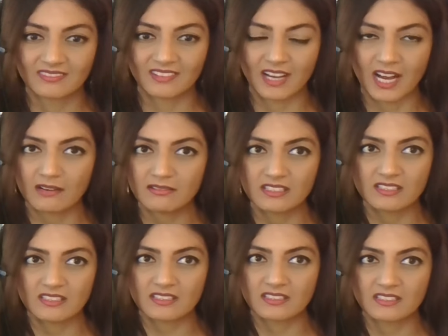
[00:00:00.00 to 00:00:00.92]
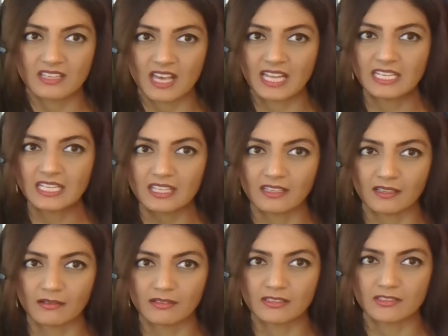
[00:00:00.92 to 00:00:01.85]
How is anything
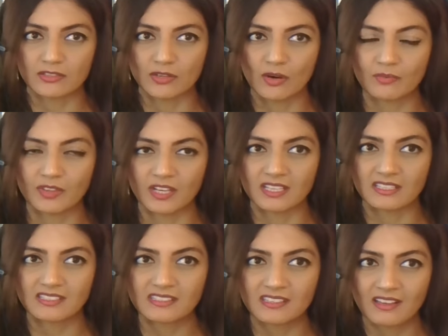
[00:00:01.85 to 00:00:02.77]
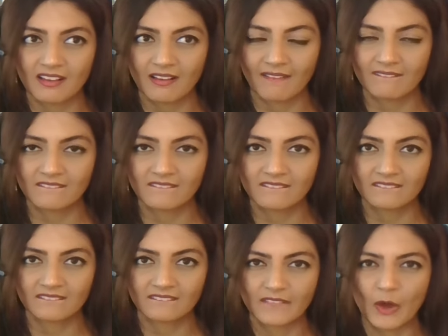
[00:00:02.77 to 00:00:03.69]
going to top this?
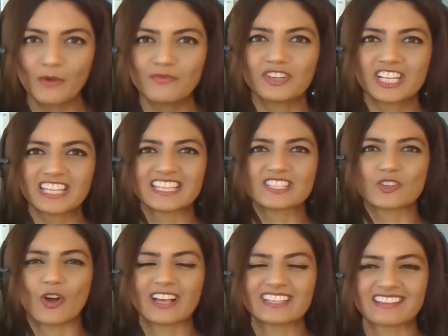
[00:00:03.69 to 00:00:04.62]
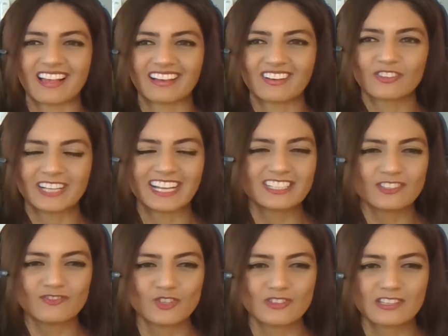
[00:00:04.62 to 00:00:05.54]
Hopefully this got his like
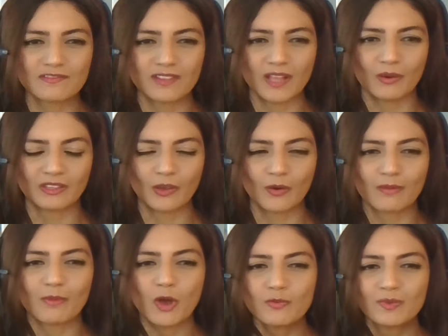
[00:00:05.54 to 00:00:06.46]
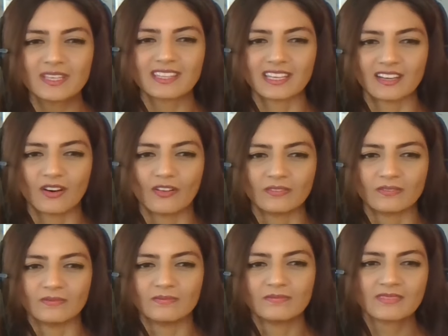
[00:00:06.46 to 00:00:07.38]
creative juices flowing, though. I'm hoping that
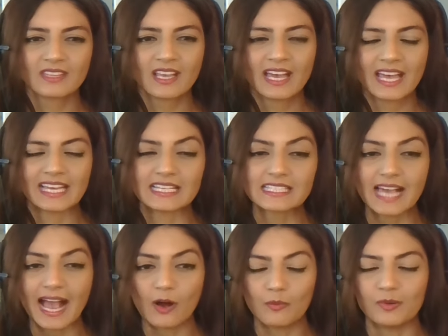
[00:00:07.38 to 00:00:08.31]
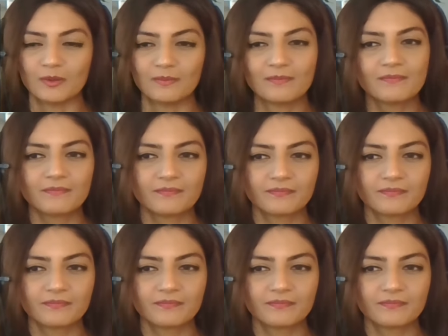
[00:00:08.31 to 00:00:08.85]
on his album